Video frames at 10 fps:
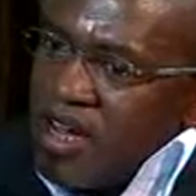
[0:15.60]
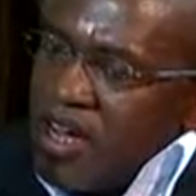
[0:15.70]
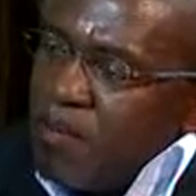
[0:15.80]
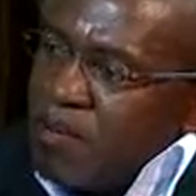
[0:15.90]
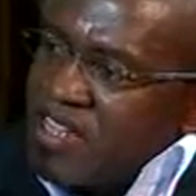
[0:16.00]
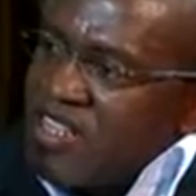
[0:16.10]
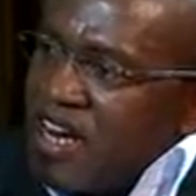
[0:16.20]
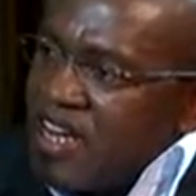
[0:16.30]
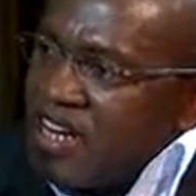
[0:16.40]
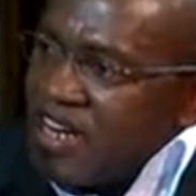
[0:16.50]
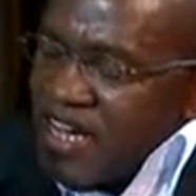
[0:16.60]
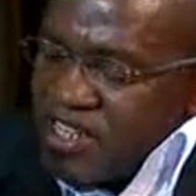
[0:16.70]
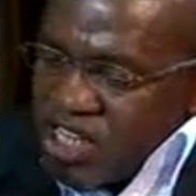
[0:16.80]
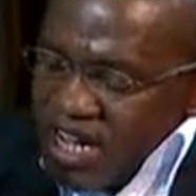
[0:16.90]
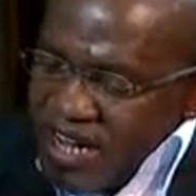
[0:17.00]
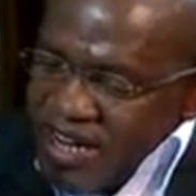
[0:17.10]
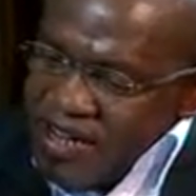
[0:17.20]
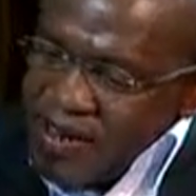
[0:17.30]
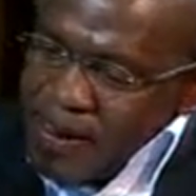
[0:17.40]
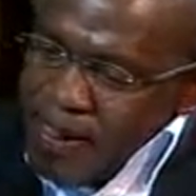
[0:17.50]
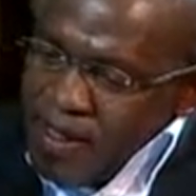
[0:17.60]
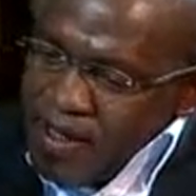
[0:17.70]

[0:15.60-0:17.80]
Brazil, India, and China.